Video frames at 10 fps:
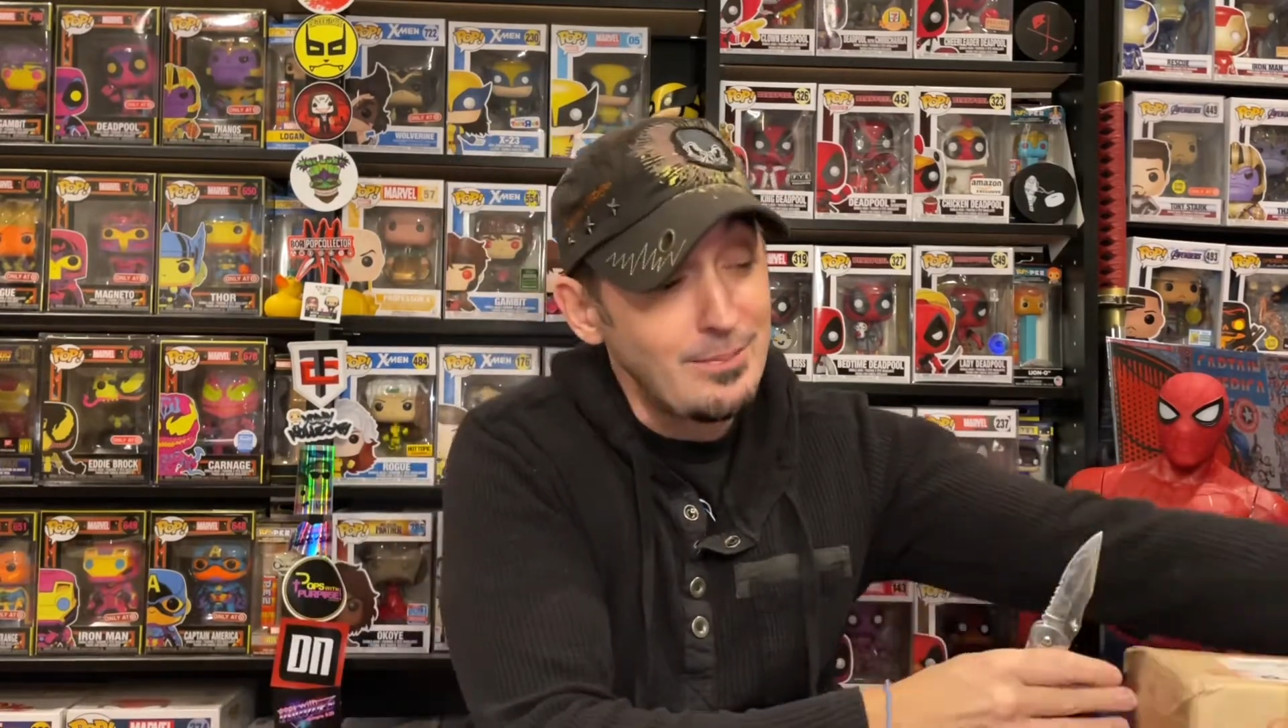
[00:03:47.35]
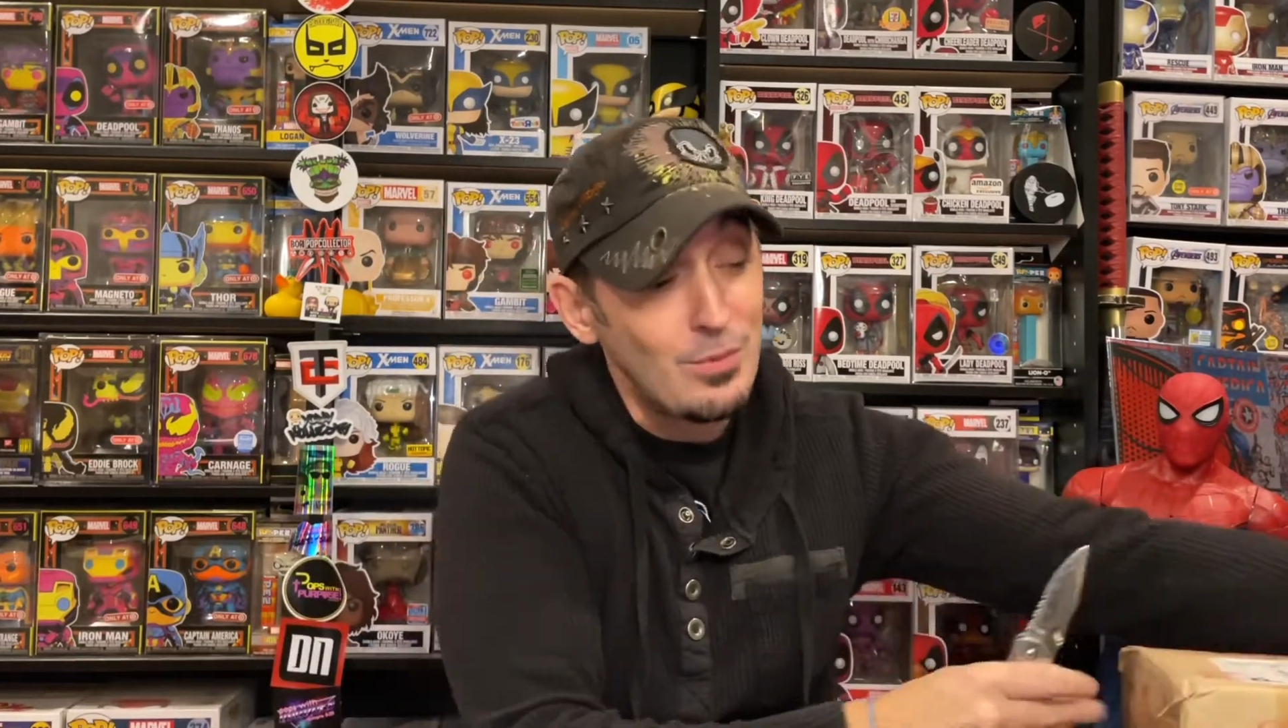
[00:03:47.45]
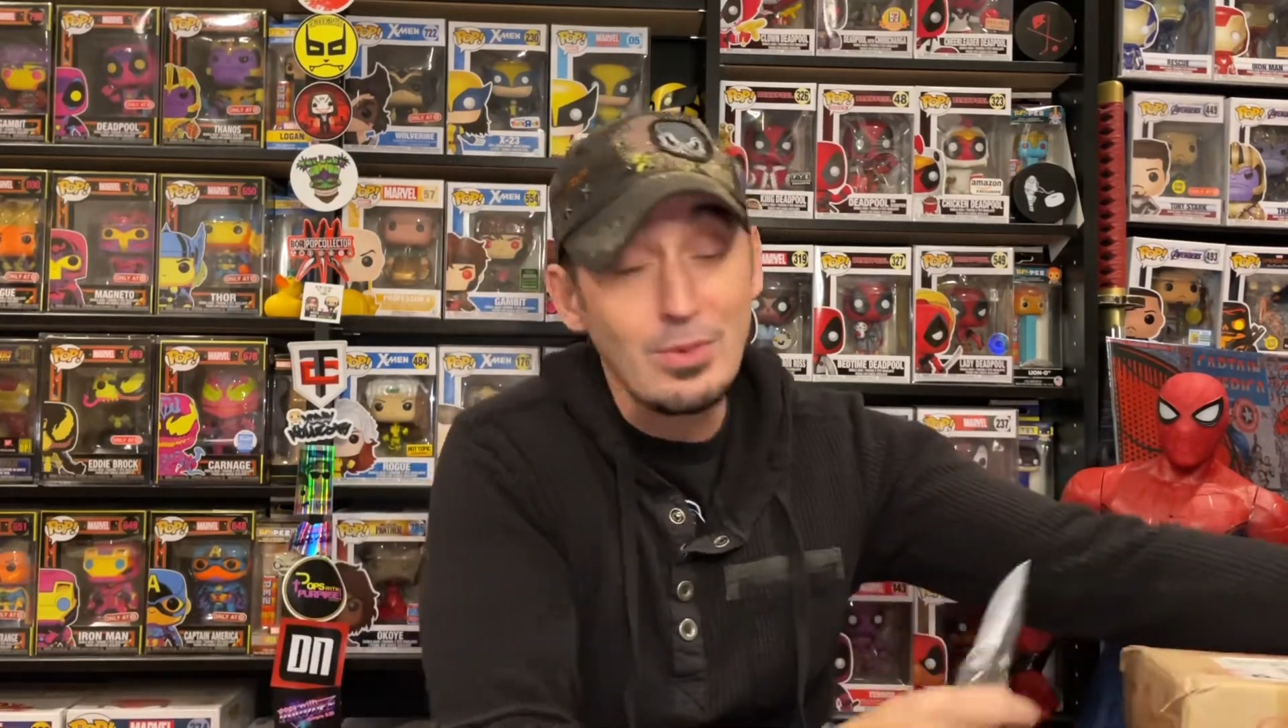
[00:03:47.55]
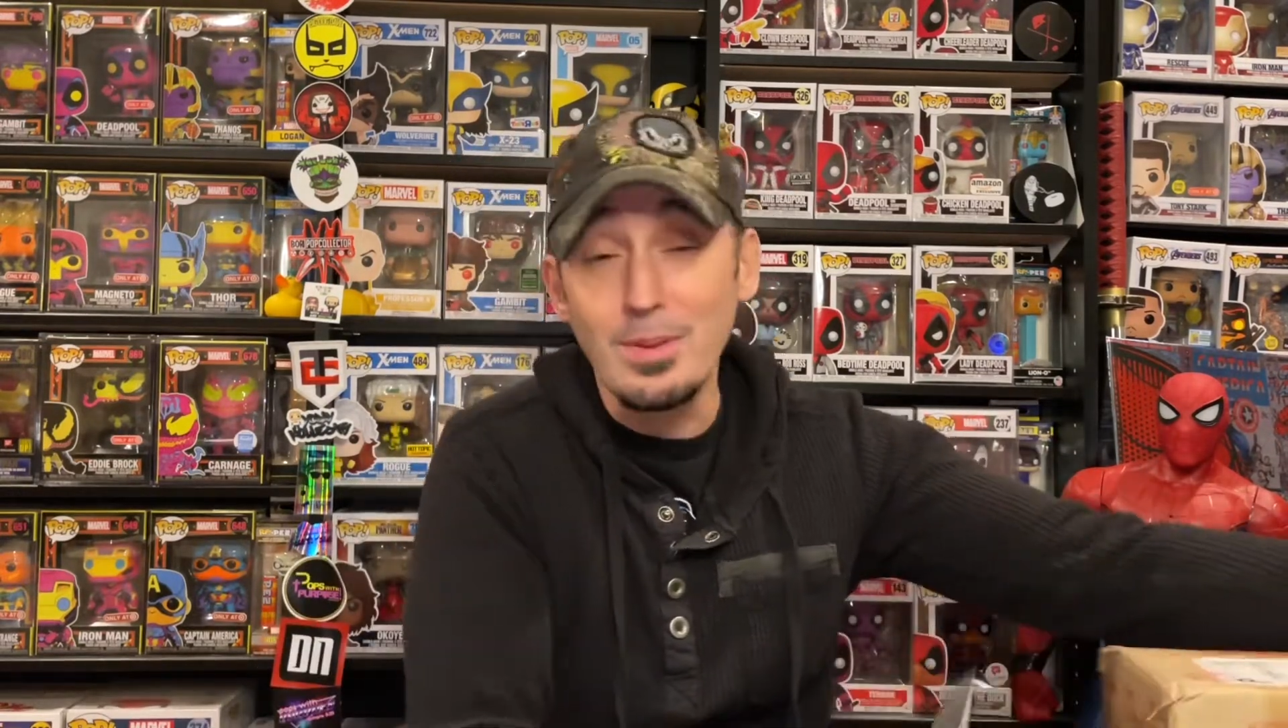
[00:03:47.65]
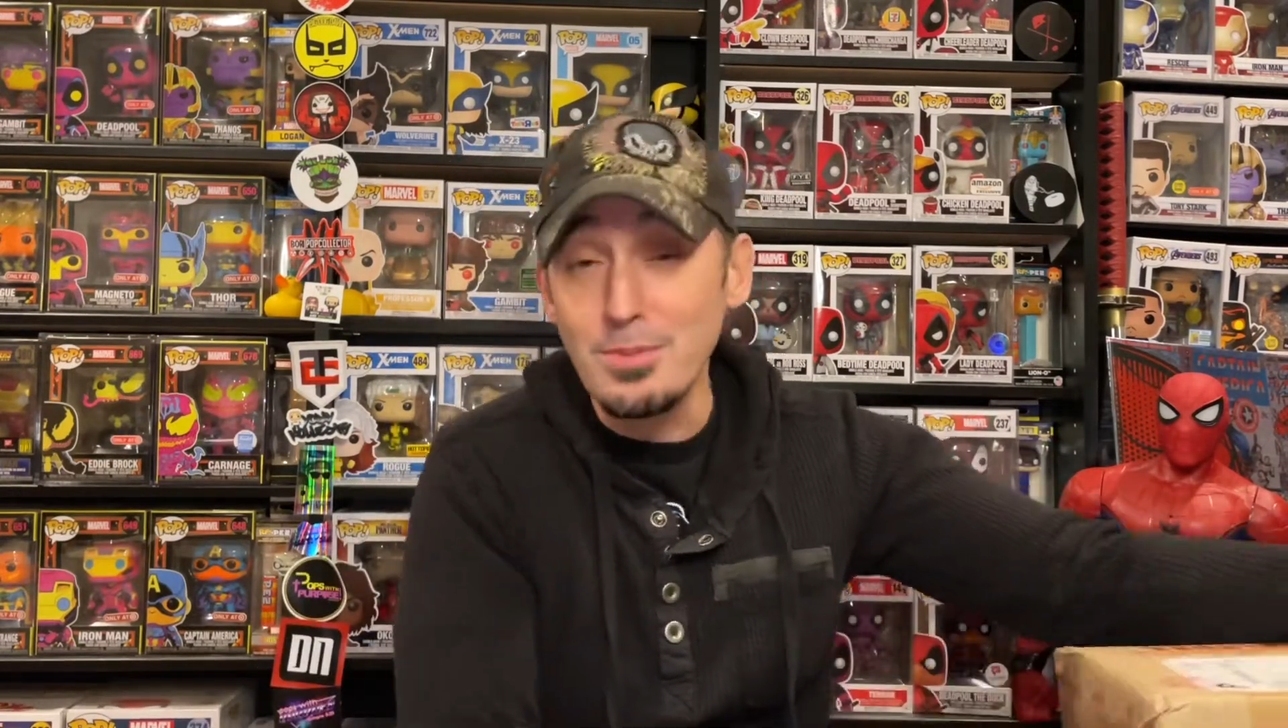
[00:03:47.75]

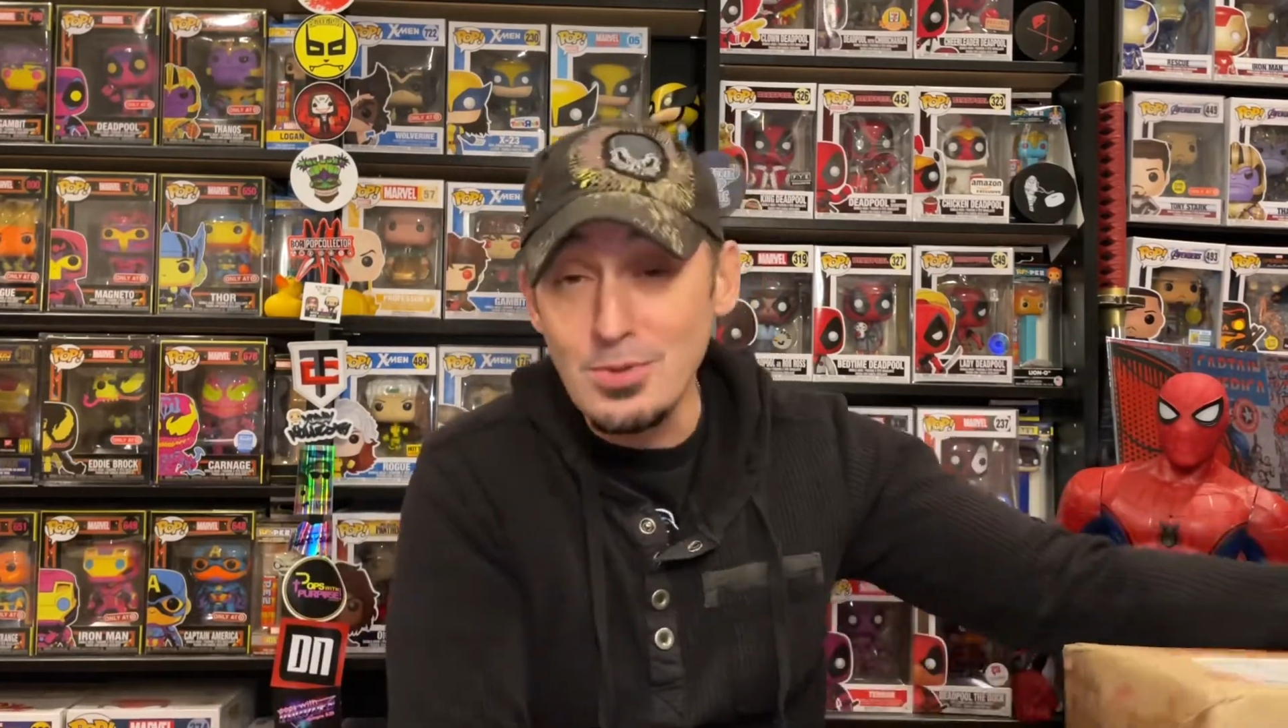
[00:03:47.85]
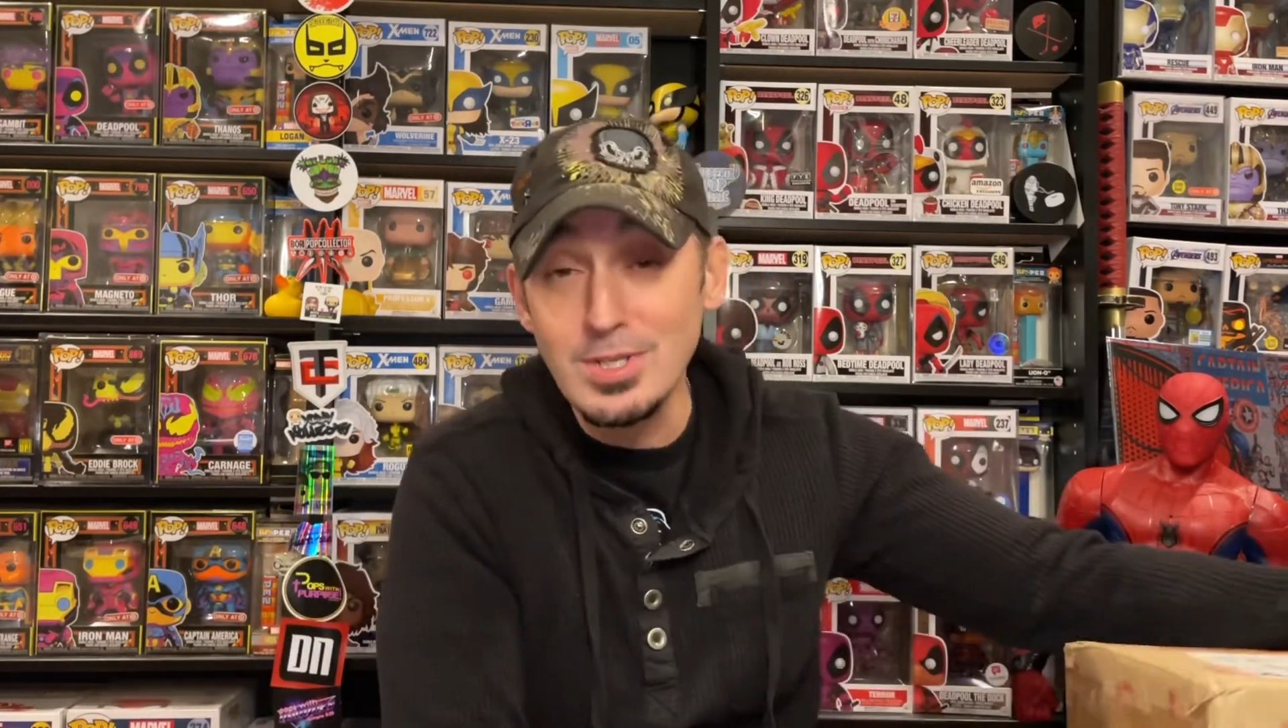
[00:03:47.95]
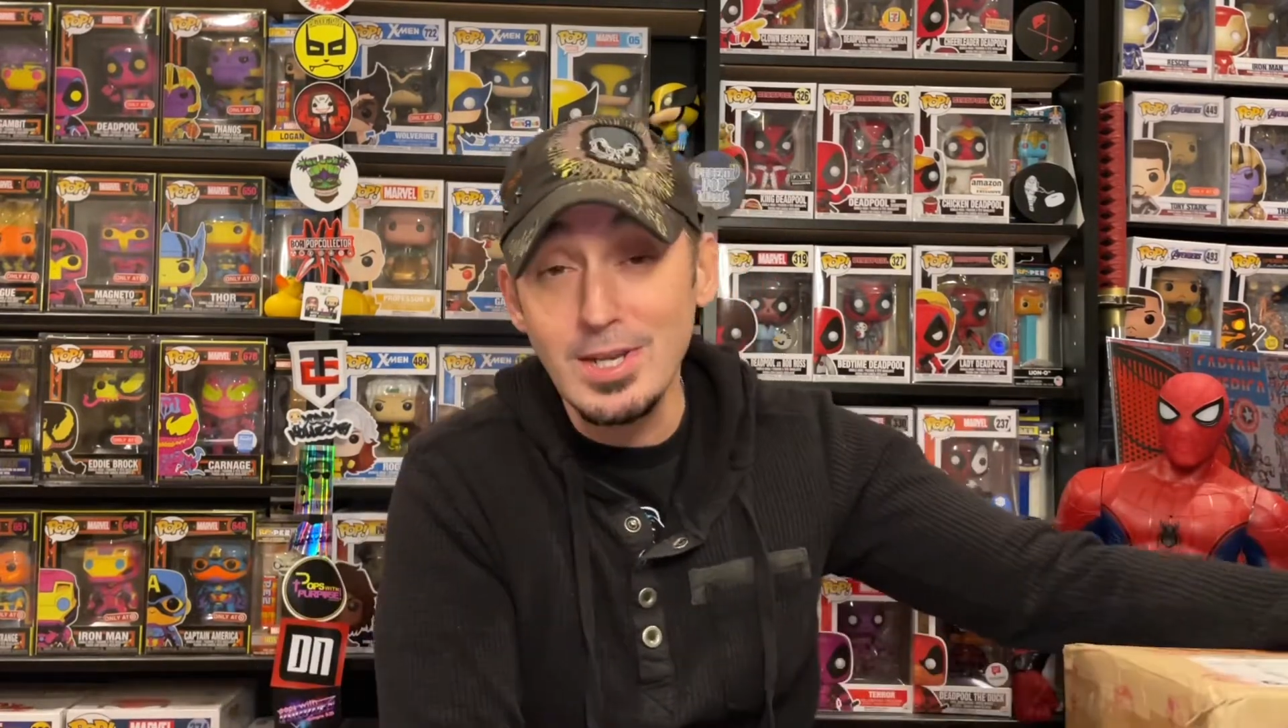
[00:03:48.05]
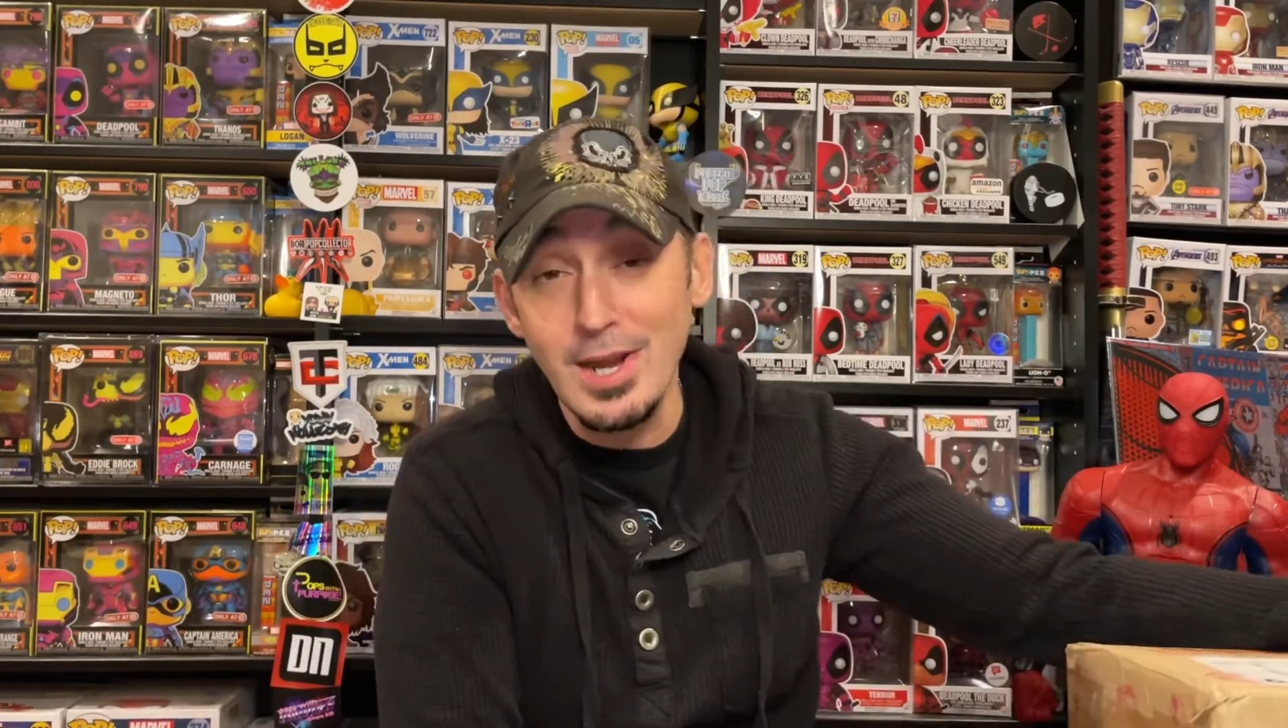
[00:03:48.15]
with the music